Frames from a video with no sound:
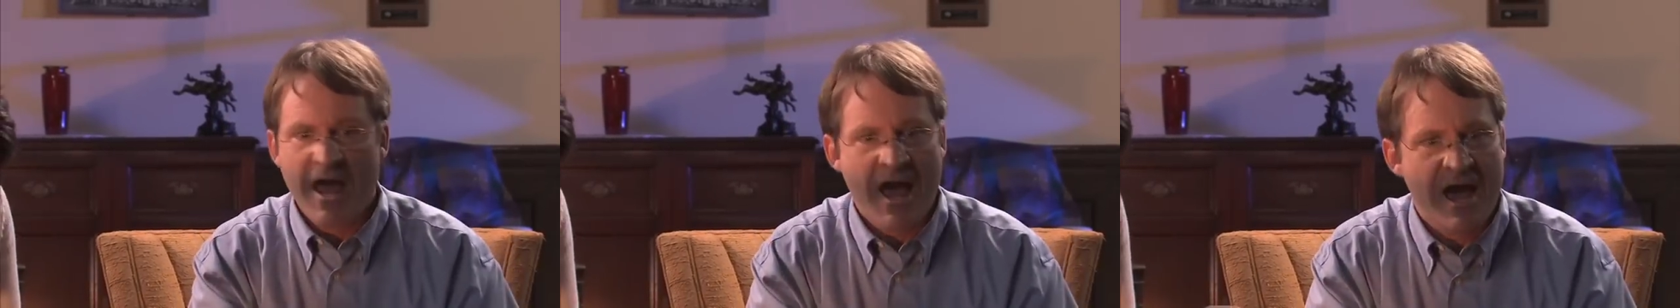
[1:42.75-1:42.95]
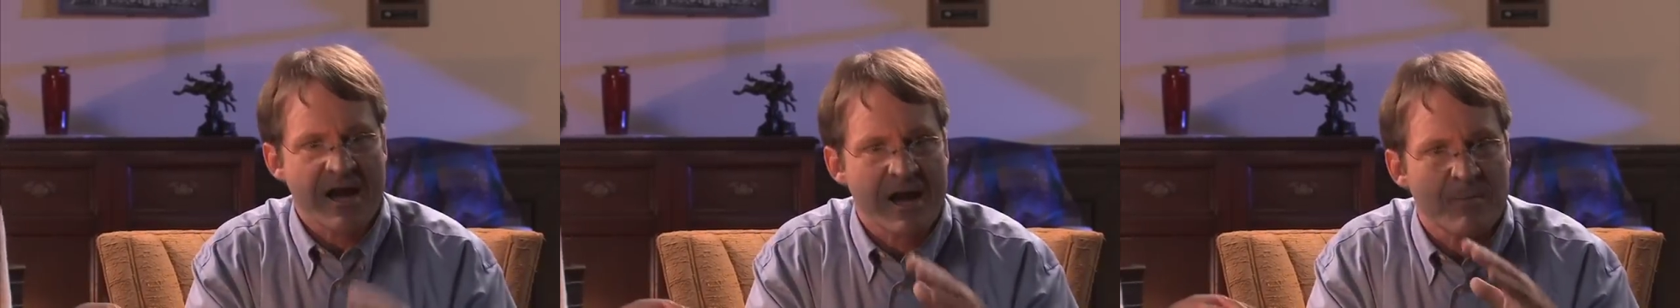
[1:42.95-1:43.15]

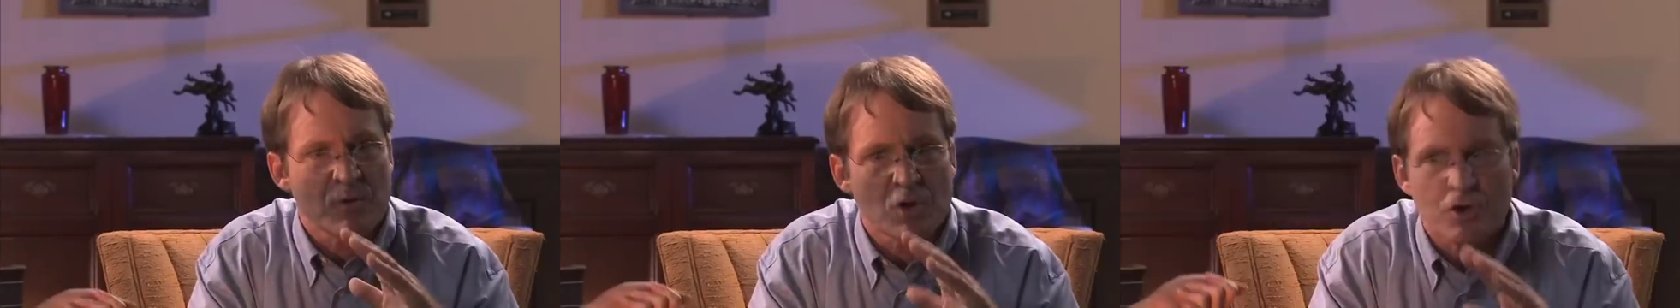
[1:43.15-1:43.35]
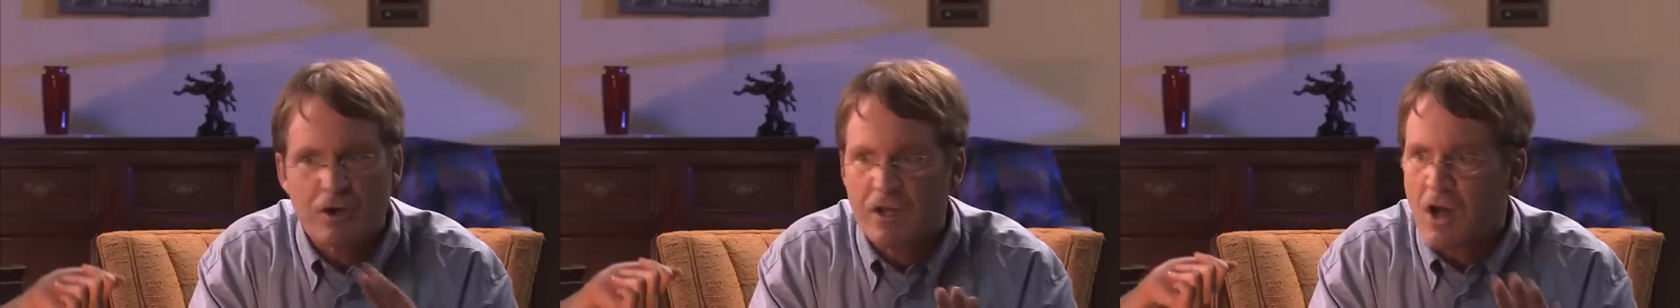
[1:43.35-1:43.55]
and I'm
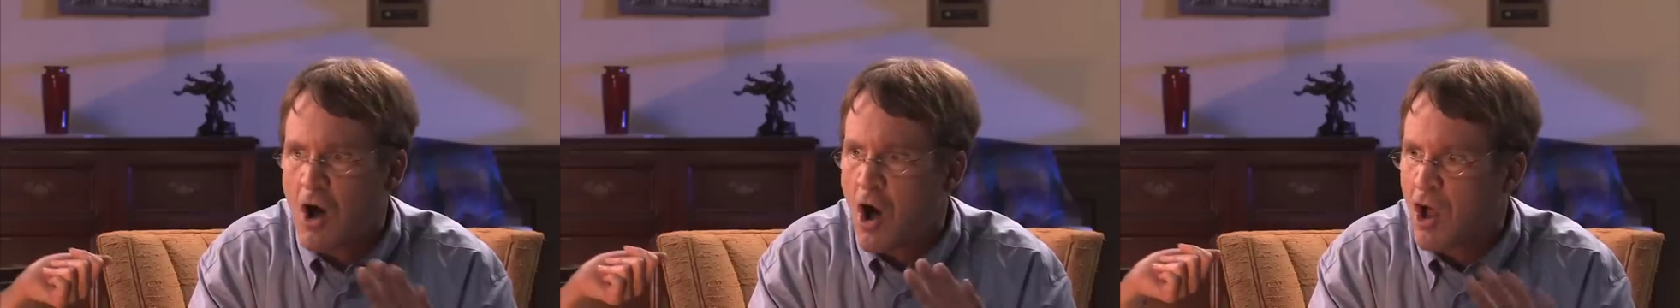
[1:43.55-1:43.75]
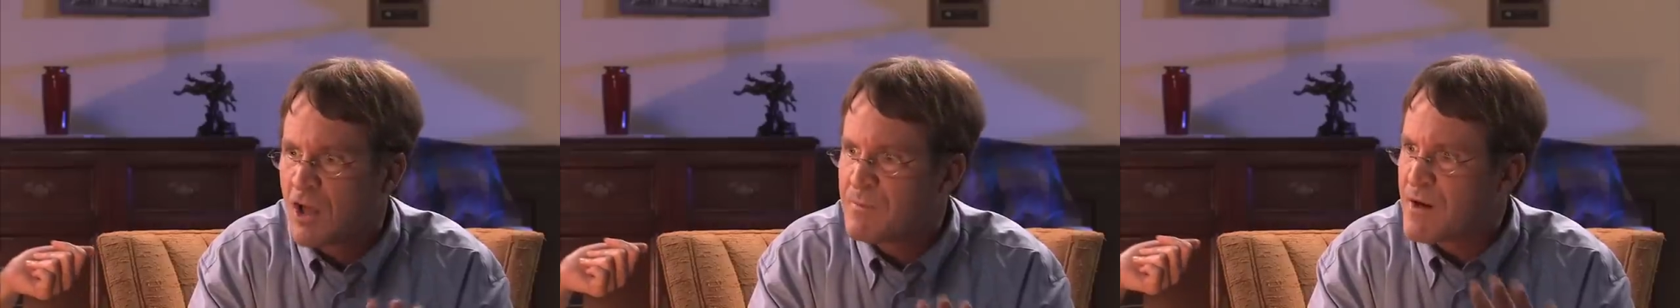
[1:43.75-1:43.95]
learning
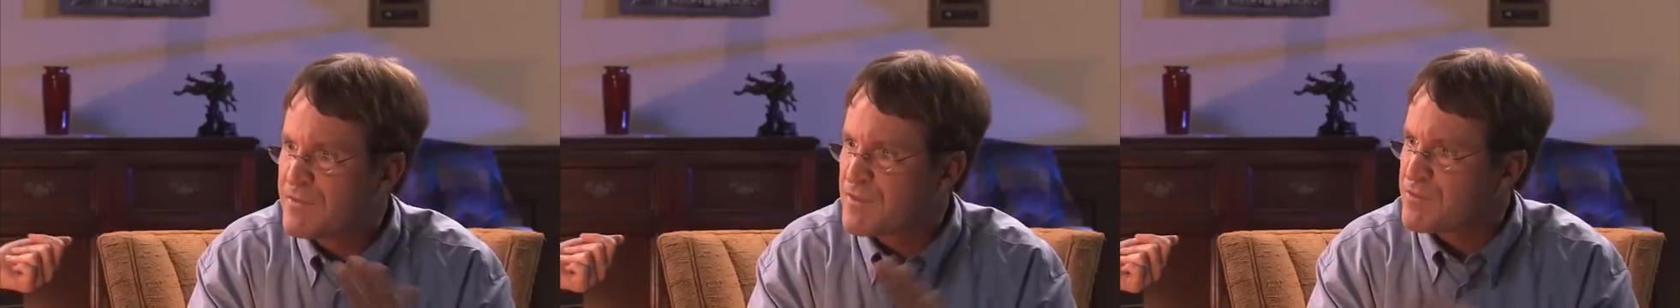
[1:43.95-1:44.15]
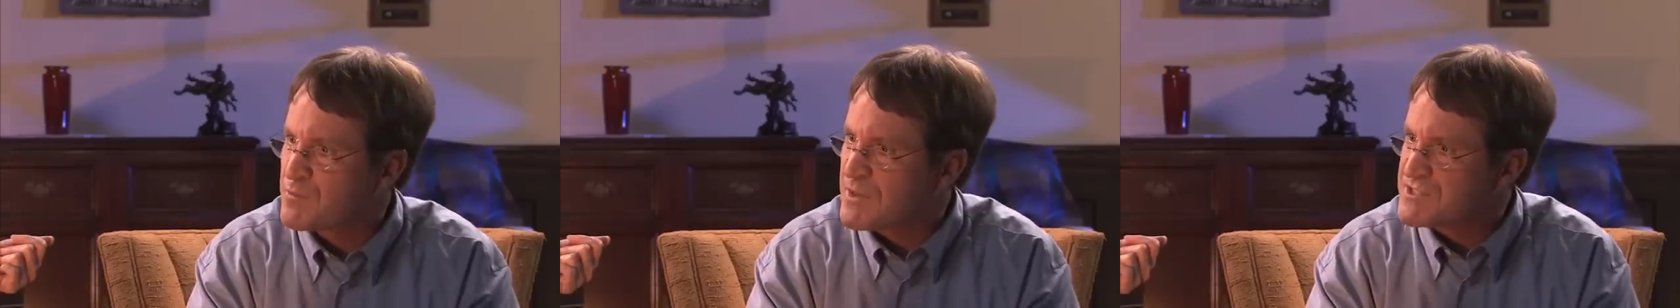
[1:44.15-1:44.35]
all about the
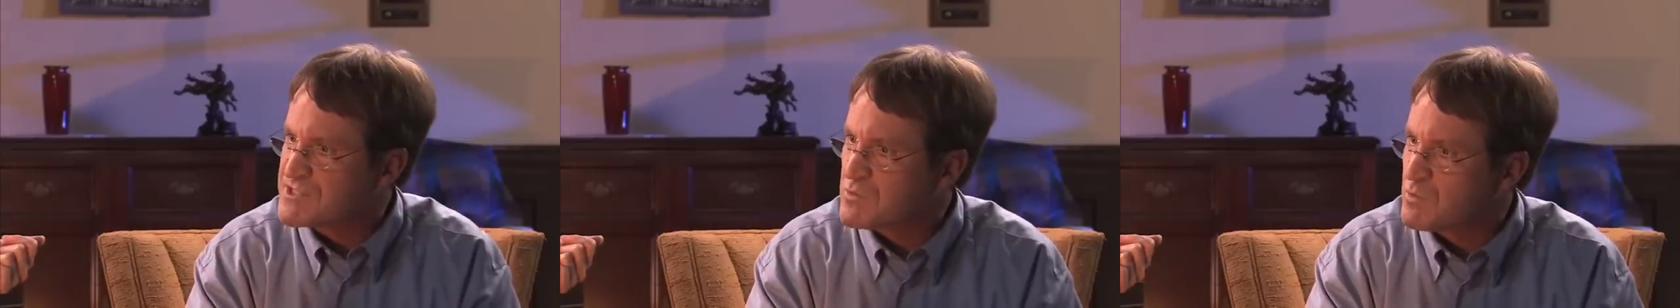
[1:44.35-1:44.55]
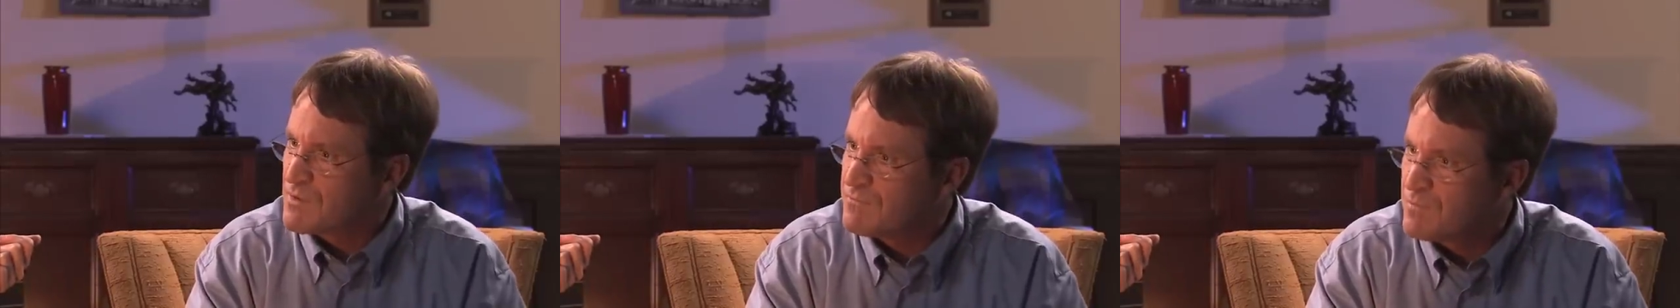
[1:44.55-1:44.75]
threats
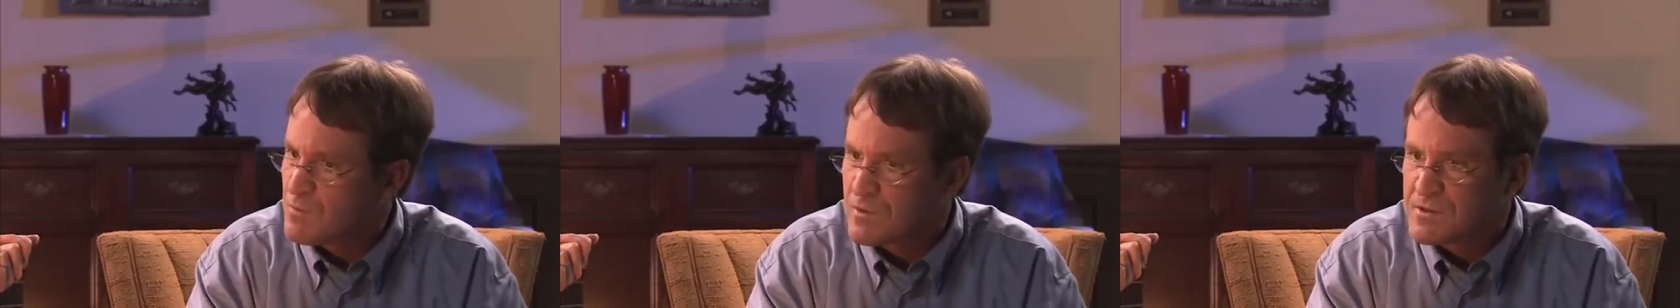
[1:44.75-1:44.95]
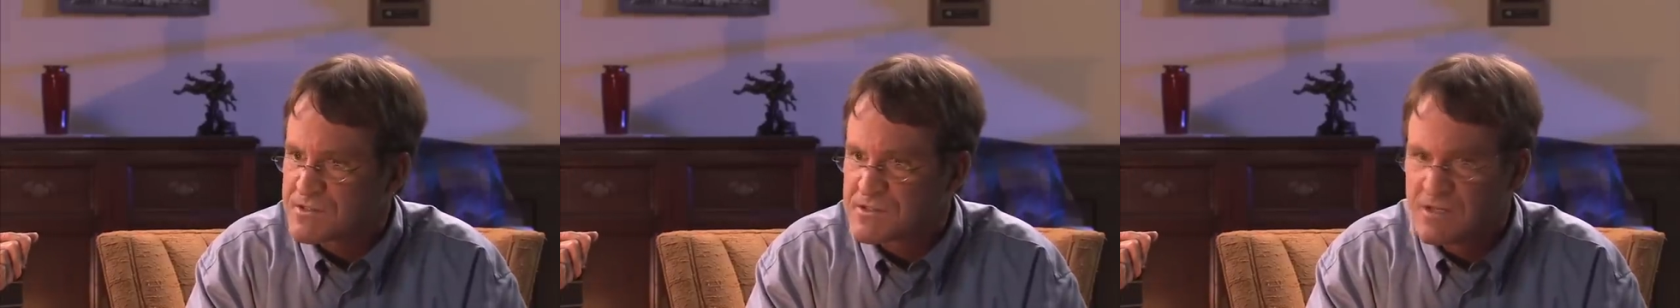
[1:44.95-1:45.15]
to our
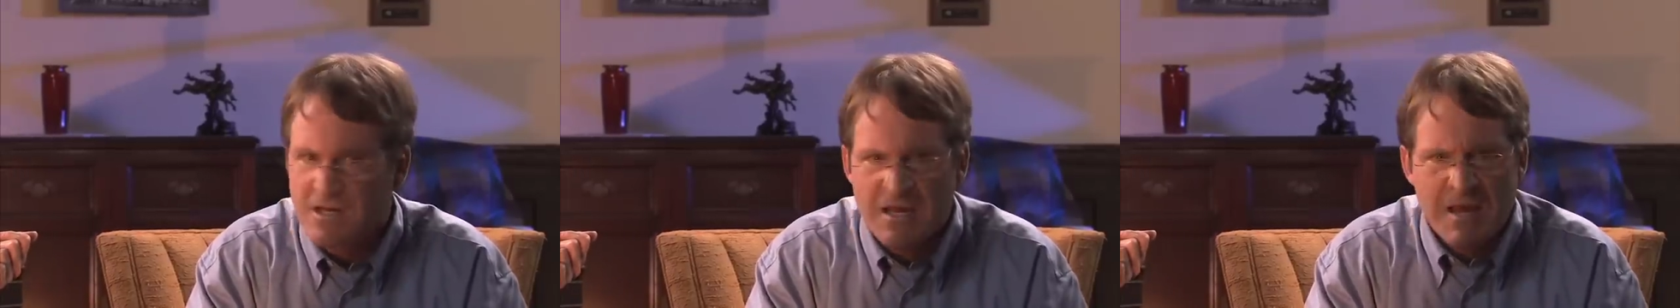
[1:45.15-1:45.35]
forests.